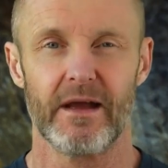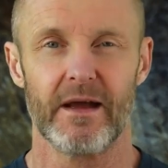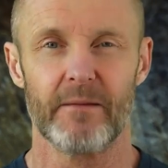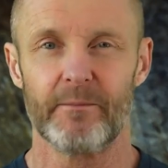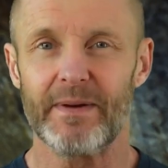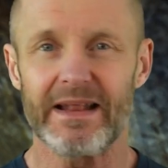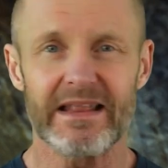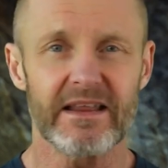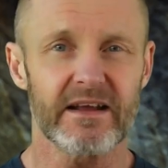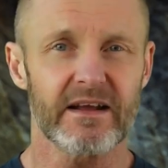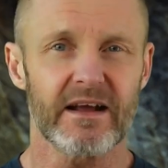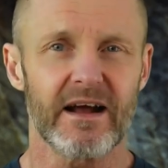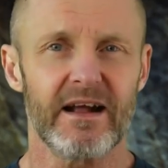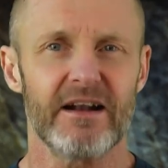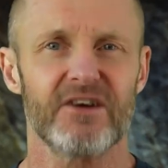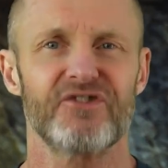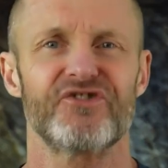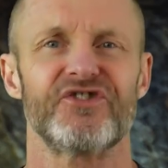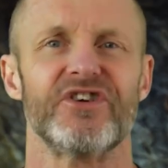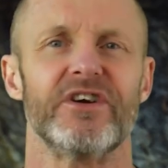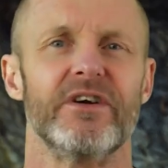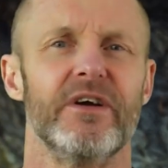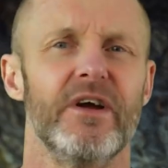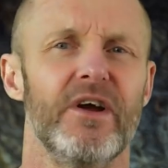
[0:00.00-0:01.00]
Build a
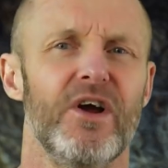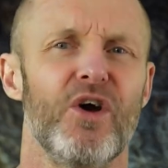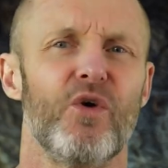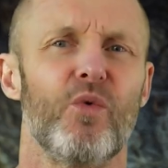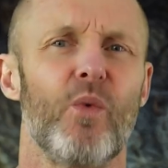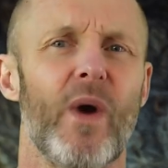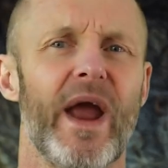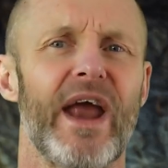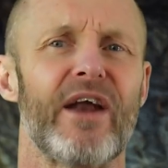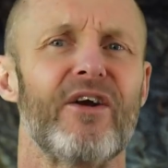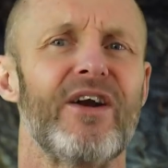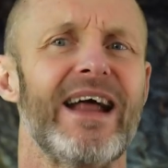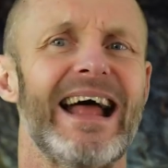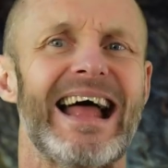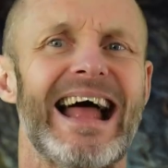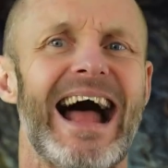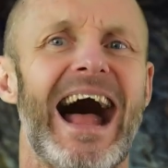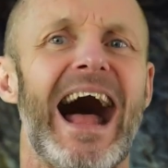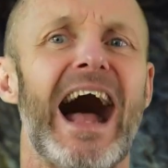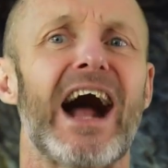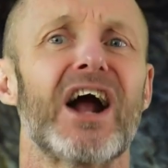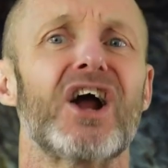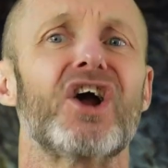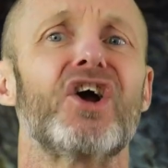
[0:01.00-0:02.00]
culture where
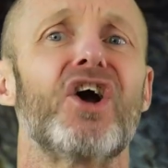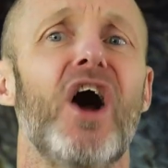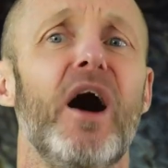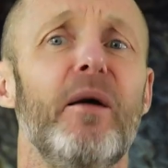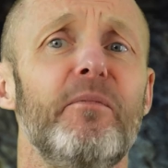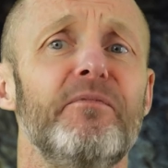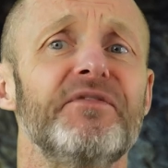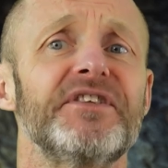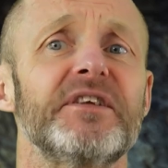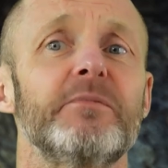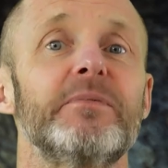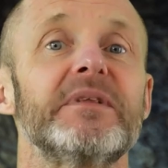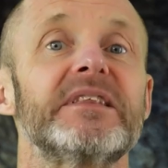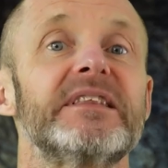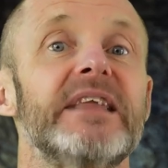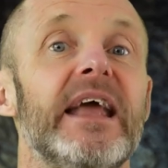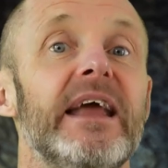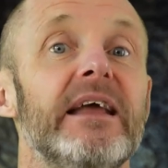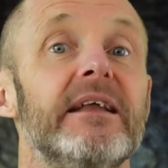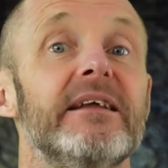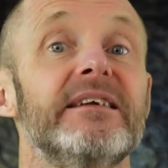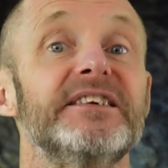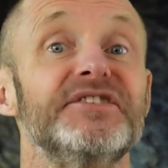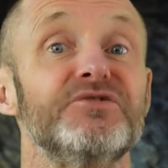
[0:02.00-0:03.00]
uncomfortable
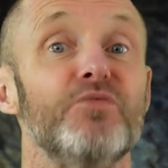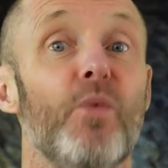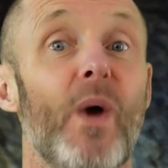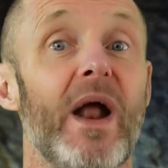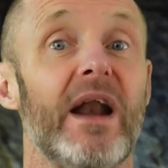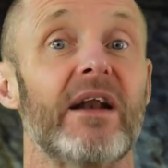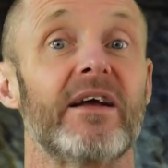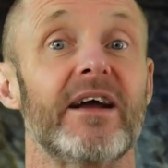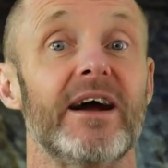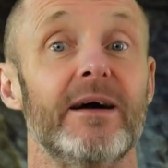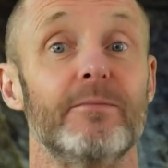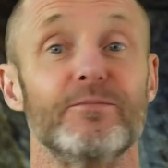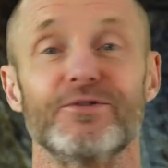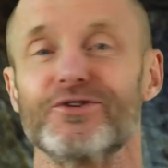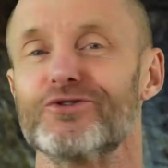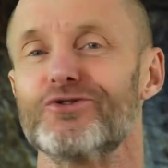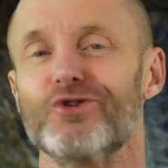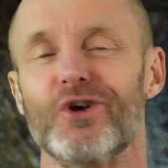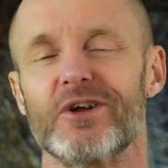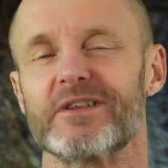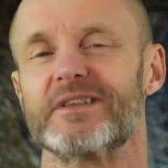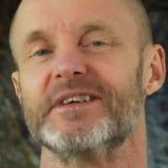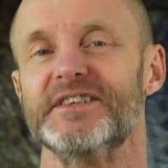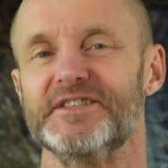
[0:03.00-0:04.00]
data is welcome,
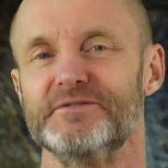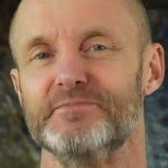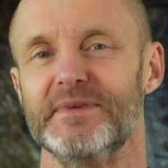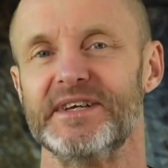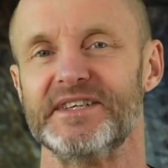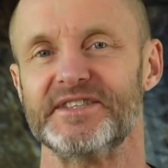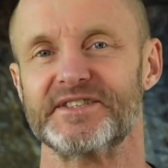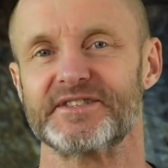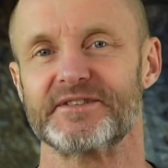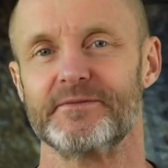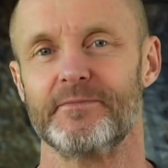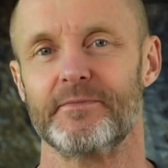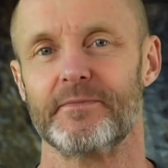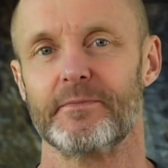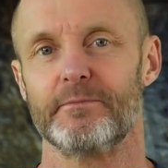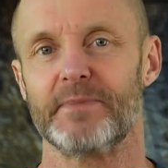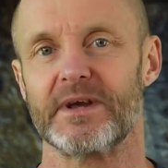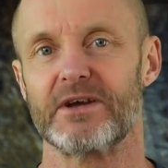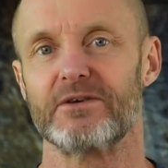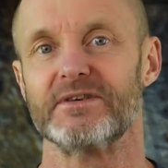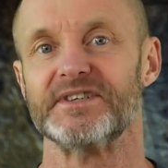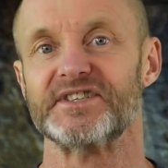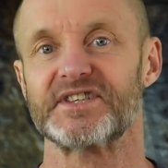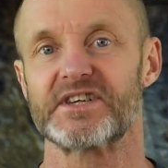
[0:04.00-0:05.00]
not dismissed,
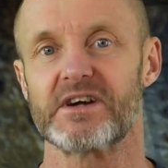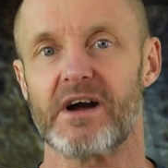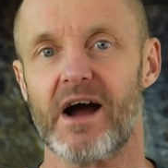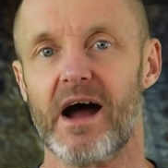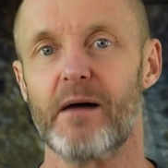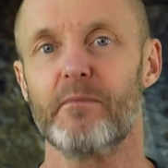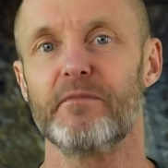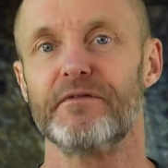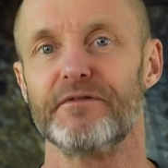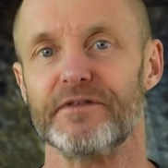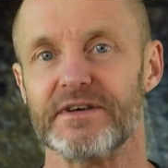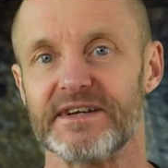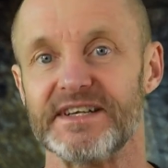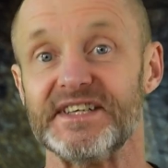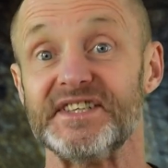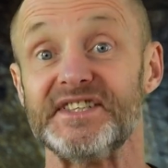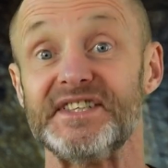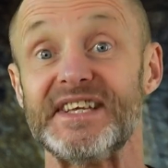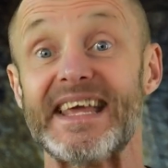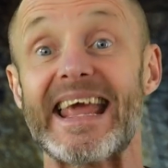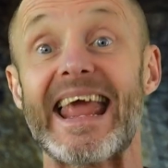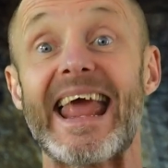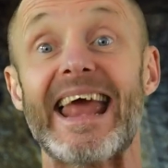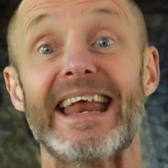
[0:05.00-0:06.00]
because comfort is
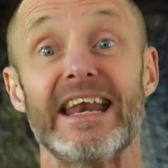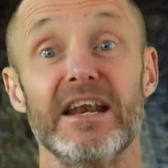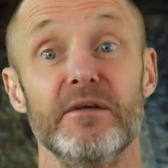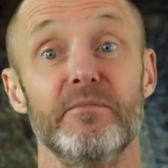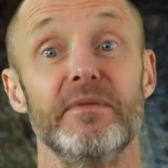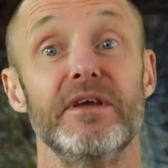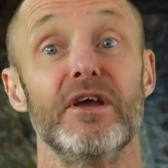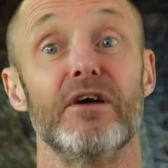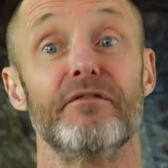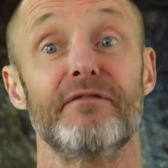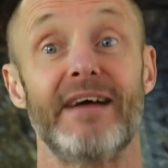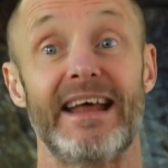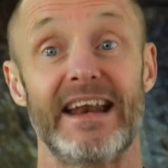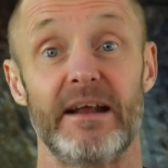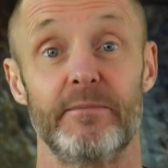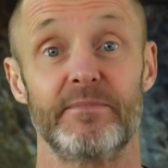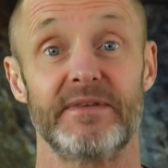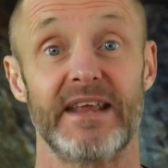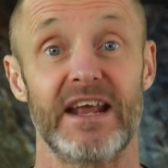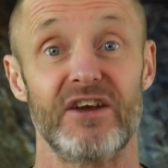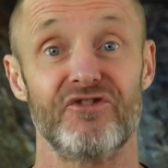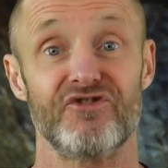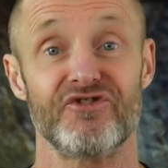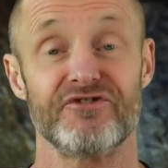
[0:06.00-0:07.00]
the enemy of
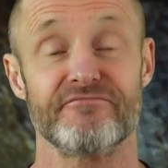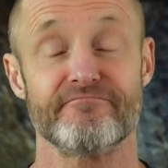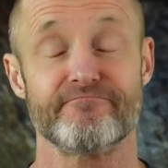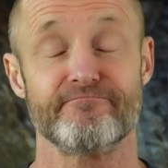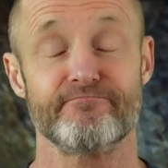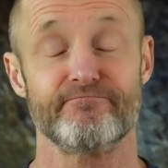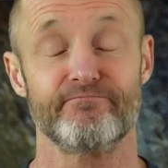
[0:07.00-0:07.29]
adaptation.